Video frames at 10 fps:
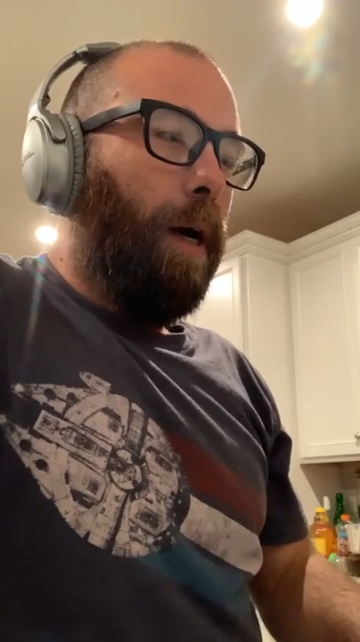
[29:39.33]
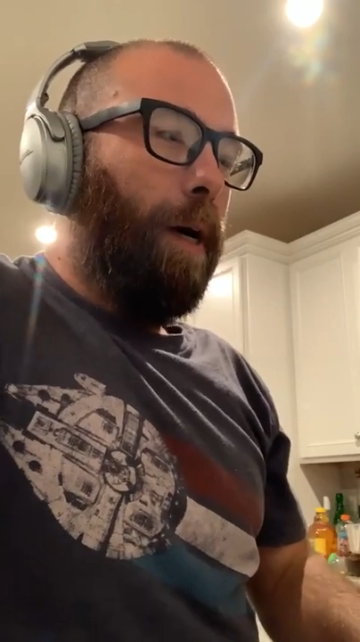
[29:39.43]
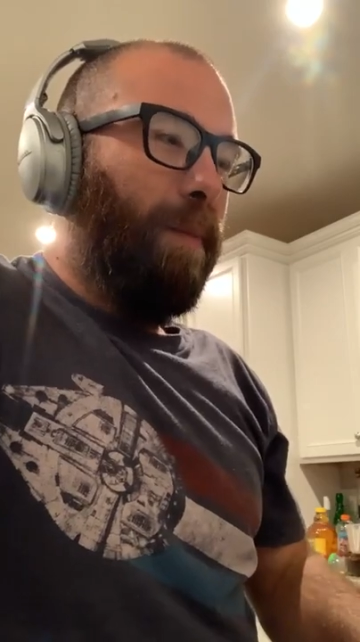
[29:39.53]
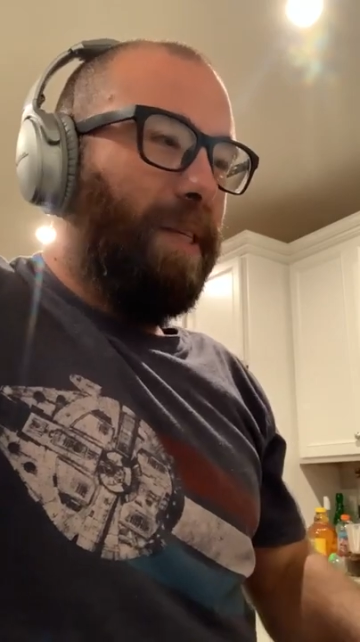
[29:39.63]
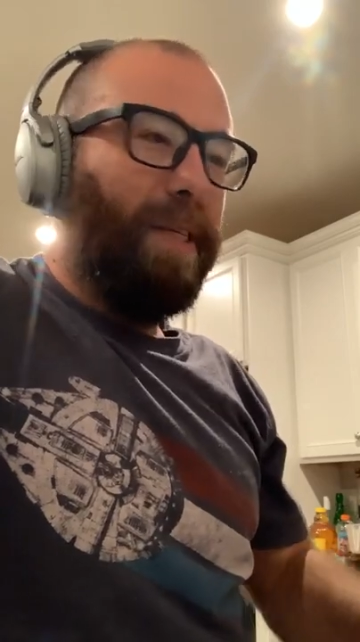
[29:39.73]

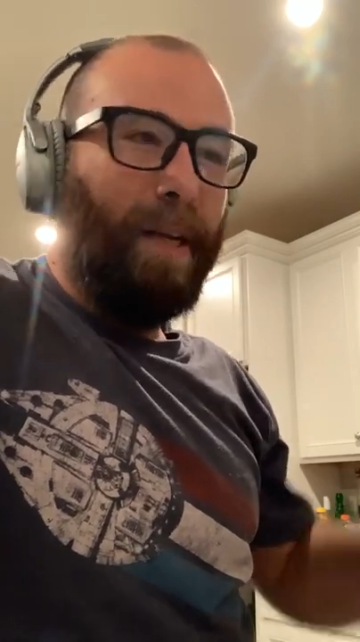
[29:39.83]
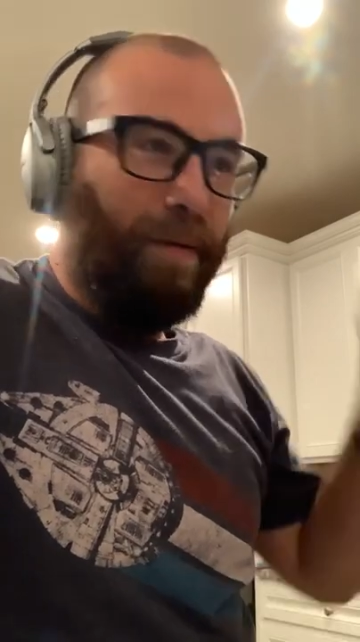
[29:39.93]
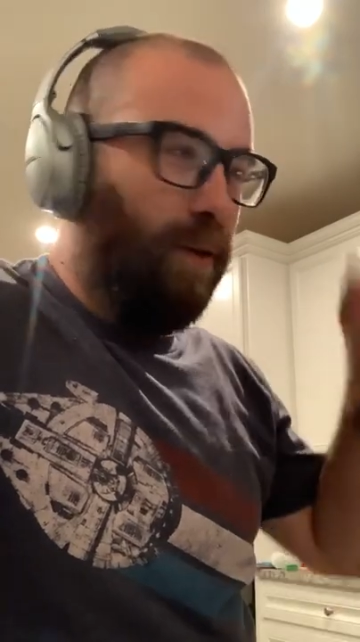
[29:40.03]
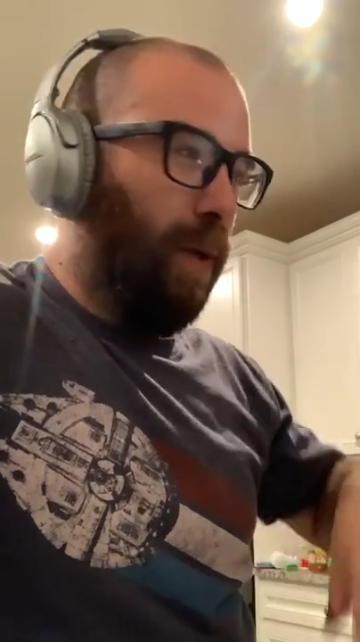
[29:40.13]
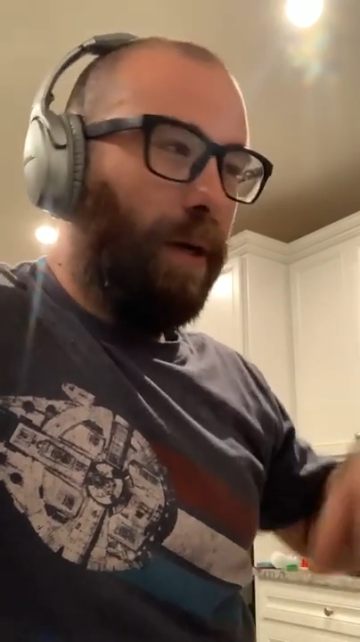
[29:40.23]
instead
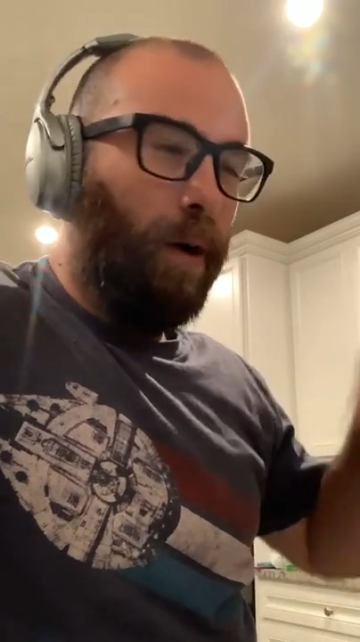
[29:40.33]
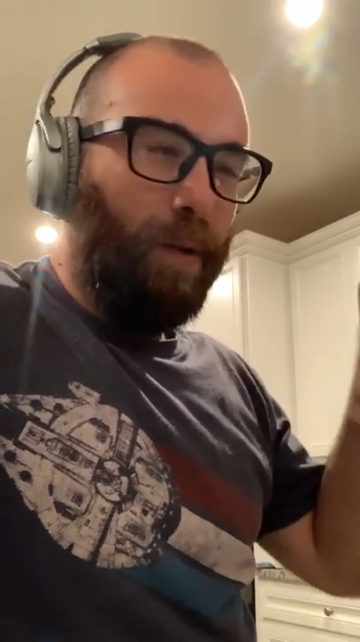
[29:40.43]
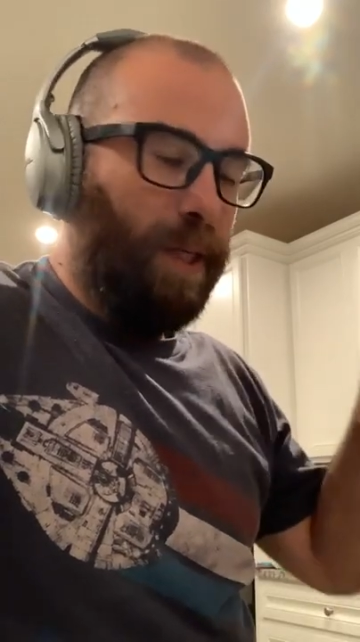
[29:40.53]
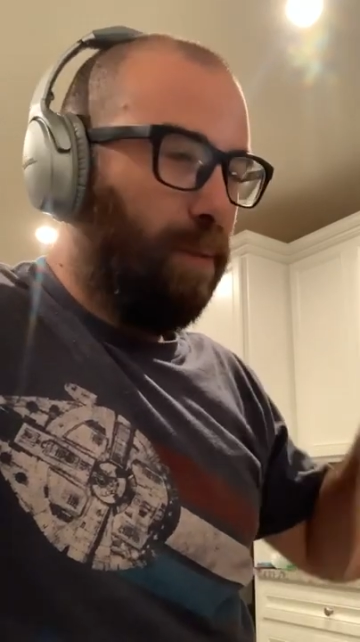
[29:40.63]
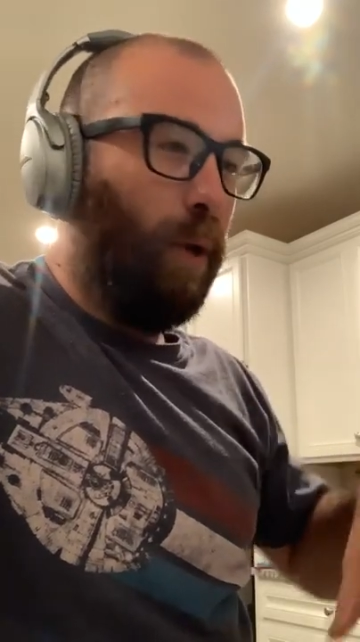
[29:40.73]
of doing
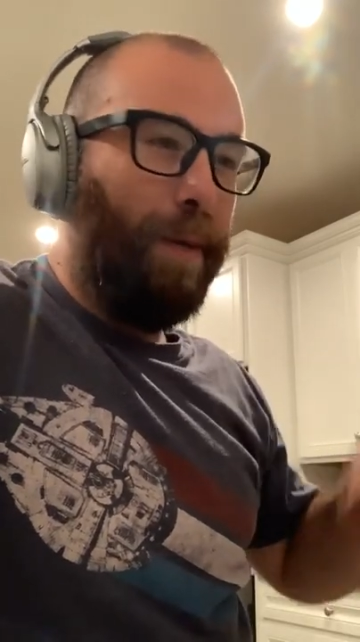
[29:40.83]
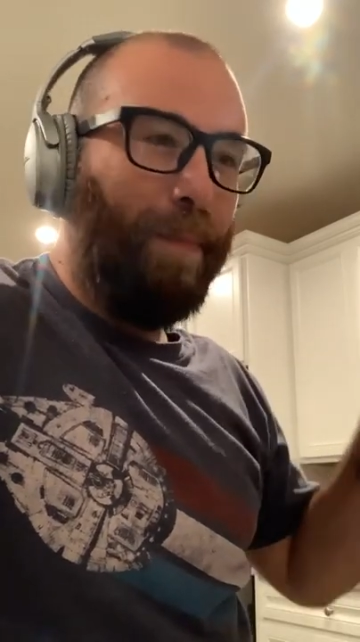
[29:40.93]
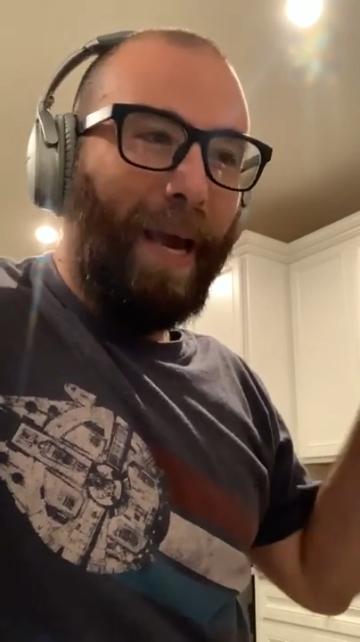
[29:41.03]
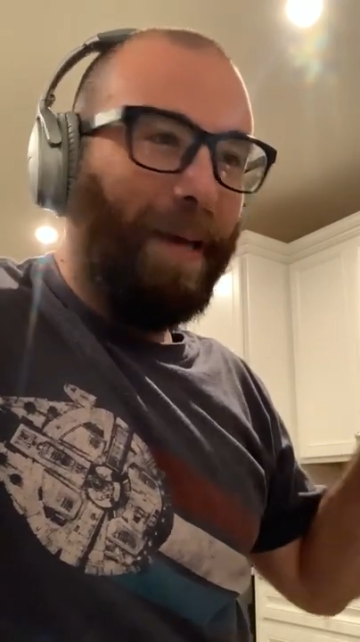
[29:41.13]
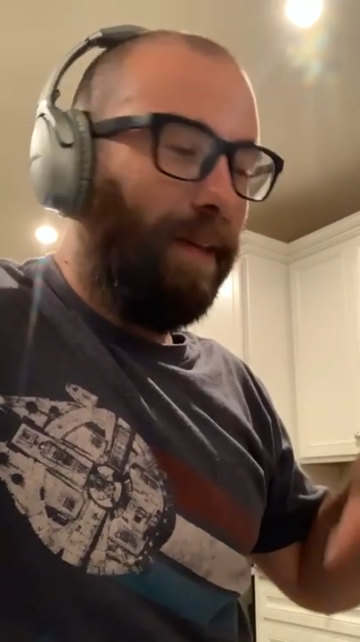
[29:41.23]
all the spray
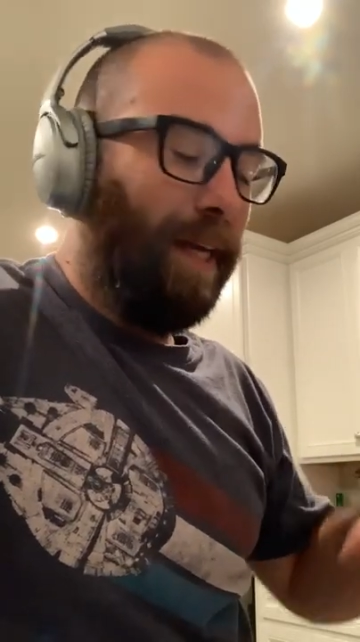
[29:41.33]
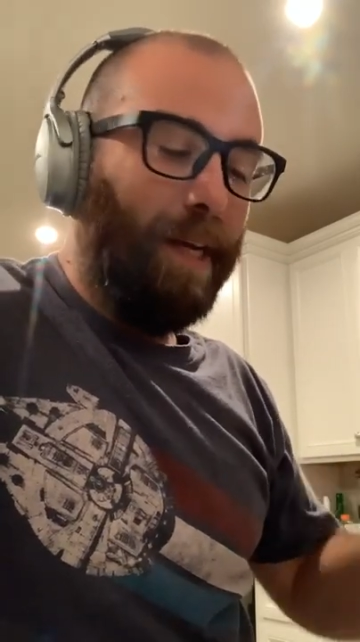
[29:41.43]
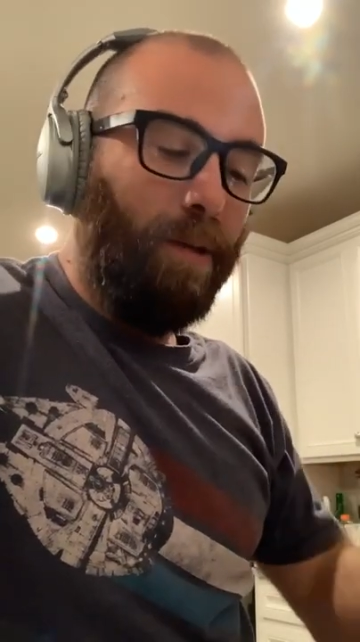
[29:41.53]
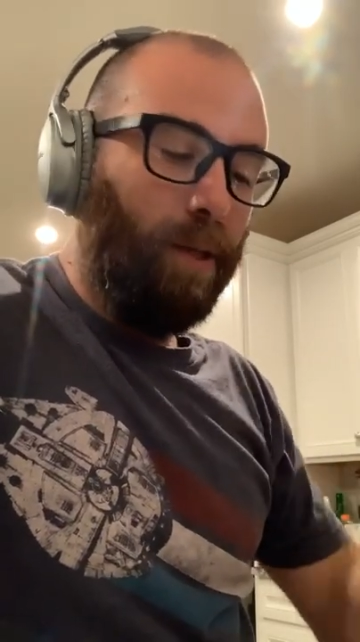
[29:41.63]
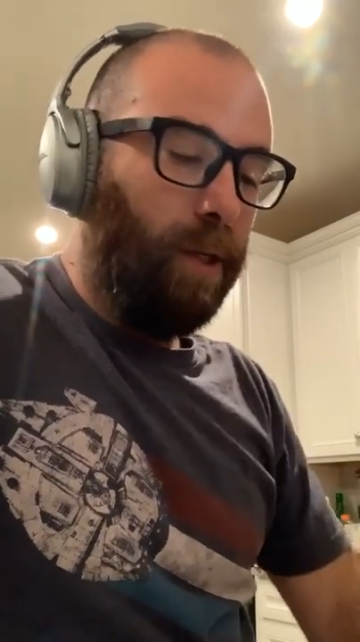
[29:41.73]
paint like
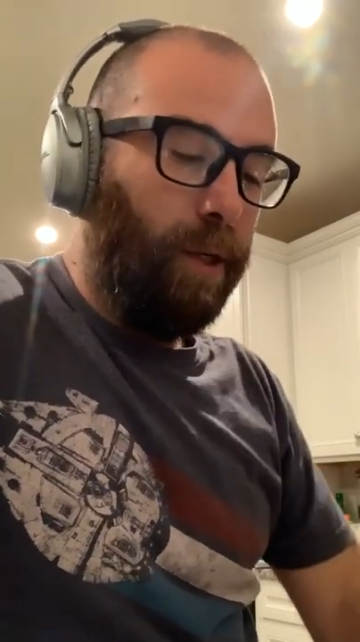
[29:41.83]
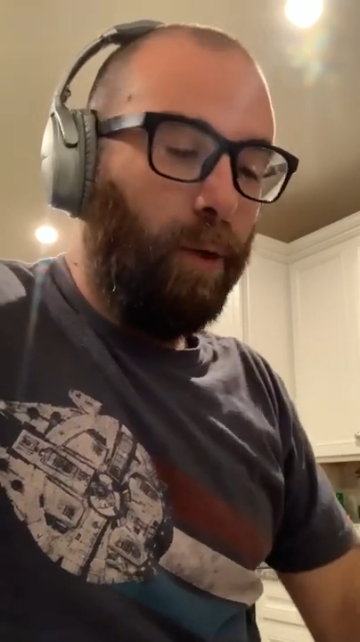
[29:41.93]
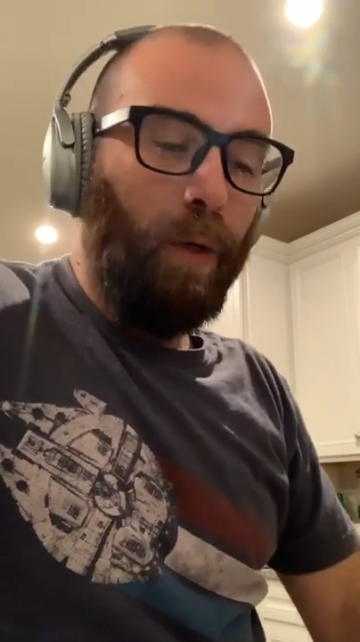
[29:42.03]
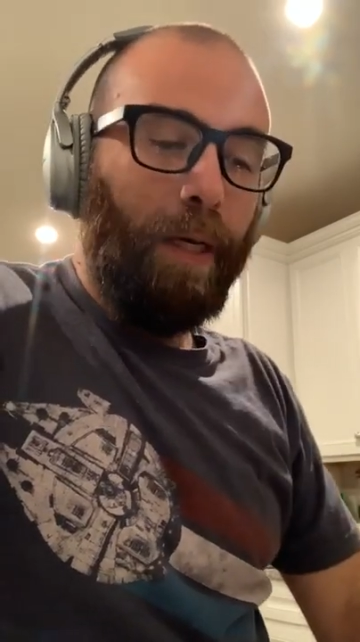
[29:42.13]
I used to do.